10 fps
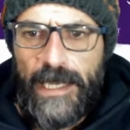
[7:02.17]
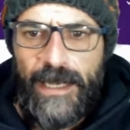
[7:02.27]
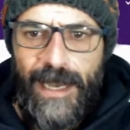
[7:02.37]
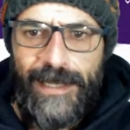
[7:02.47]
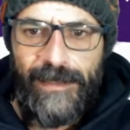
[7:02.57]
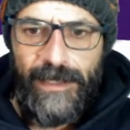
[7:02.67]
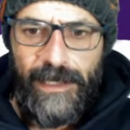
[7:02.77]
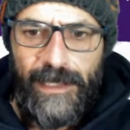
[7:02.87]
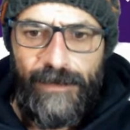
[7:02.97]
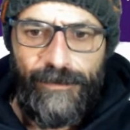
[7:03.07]
I
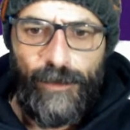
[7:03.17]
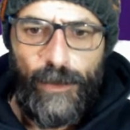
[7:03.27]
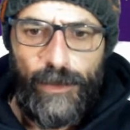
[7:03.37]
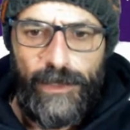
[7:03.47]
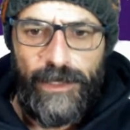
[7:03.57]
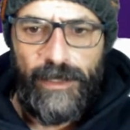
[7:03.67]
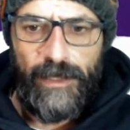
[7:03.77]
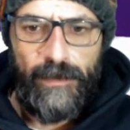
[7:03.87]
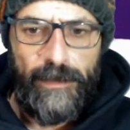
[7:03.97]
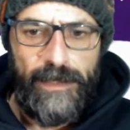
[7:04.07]
think if we would need
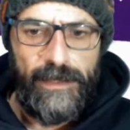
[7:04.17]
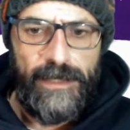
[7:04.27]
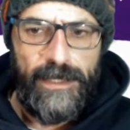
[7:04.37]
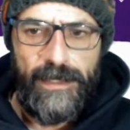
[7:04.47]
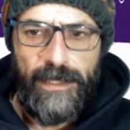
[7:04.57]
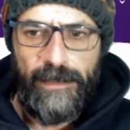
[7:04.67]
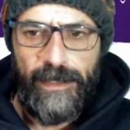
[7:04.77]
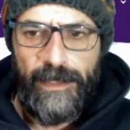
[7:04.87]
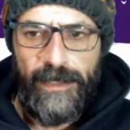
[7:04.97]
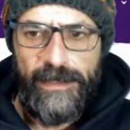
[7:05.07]
him, I mean 16 in
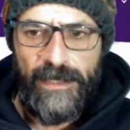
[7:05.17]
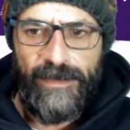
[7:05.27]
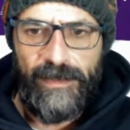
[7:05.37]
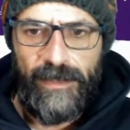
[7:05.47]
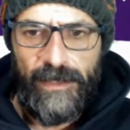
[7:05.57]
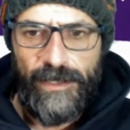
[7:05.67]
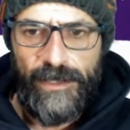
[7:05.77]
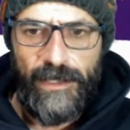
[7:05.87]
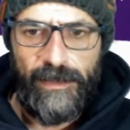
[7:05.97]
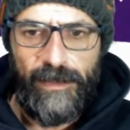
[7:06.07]
technique, 17 in
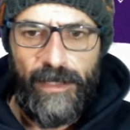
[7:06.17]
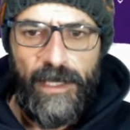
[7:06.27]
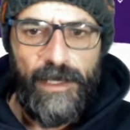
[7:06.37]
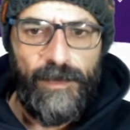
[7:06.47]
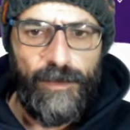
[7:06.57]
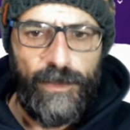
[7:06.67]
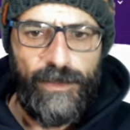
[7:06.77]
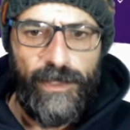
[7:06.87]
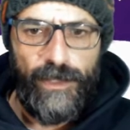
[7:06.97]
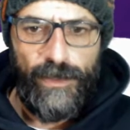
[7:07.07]
agility,
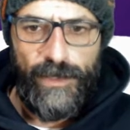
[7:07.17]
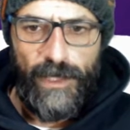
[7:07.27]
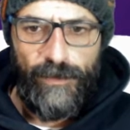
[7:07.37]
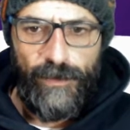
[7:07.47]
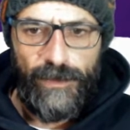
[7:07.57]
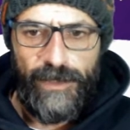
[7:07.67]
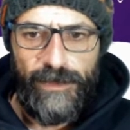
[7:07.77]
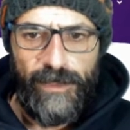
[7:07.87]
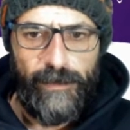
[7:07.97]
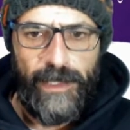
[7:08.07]
14 crossing, 14
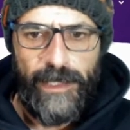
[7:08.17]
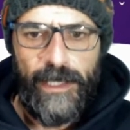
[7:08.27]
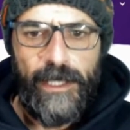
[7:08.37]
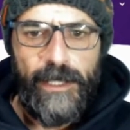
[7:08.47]
dribbling,